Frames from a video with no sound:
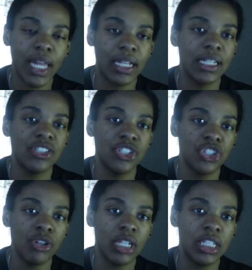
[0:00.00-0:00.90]
Like, it's
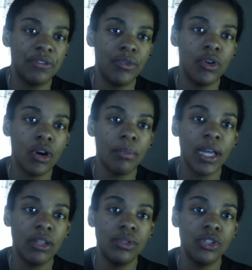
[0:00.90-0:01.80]
just strictly for
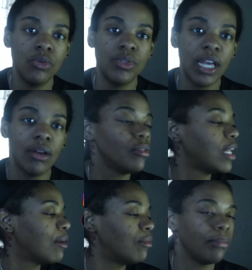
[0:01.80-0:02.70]
my YouTube channel.
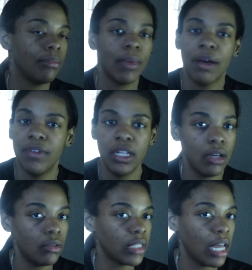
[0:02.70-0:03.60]
Like, my
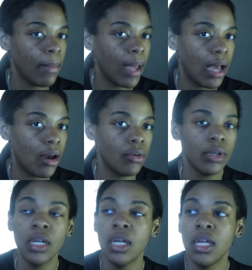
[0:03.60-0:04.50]
videos come
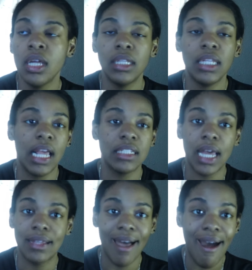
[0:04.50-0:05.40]
out. Things
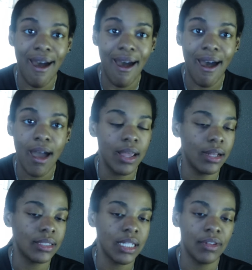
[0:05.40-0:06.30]
like that
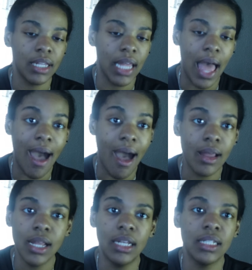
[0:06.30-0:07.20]
and stuff like
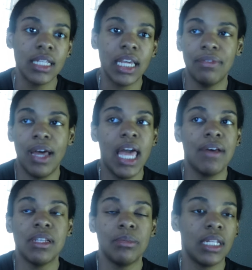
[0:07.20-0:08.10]
that. And it's like, if I
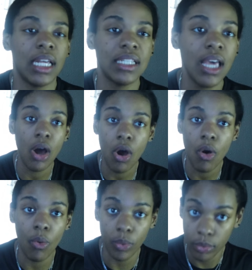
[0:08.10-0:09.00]
have something like,
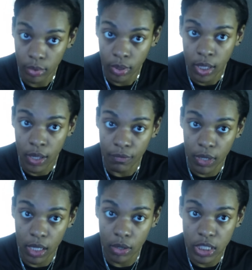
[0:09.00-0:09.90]
oh,
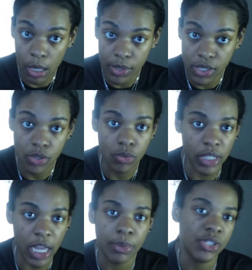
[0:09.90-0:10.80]
video's coming
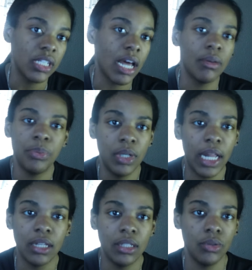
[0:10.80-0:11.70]
soon type shit, I'll put
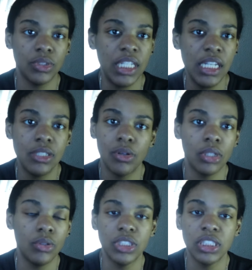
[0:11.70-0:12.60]
like a little teaser,
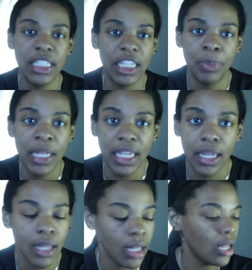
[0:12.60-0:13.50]
a little sneaky
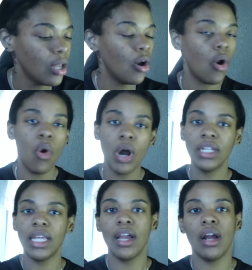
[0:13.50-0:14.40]
peek
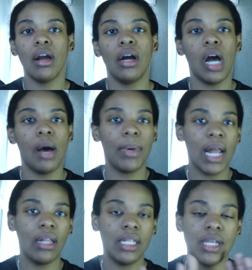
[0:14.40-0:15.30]
on there.
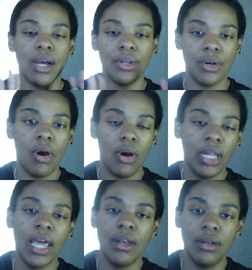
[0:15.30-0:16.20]
But I'll let y'all know
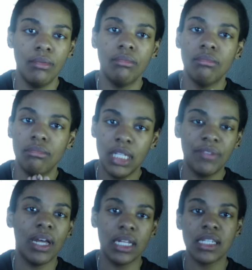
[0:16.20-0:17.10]
all that
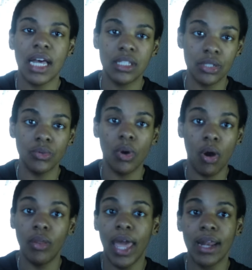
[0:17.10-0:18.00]
if I decide to do
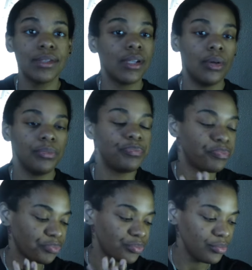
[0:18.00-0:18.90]
all that. So
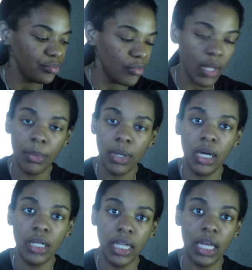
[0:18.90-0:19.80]

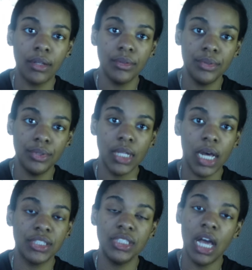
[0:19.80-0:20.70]
I'll
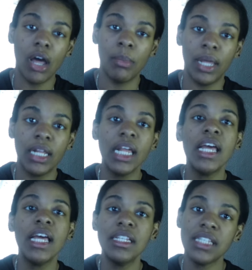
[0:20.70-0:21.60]
see y'all in a minute.
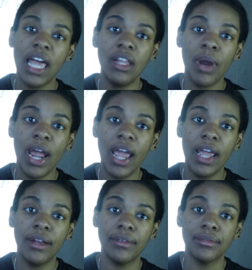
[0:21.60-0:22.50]
Stay in the
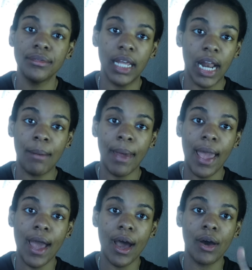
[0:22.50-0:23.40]
rain, and I'm
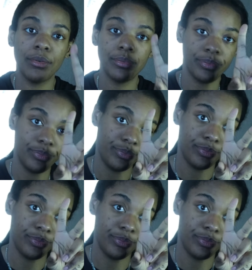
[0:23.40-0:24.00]
out.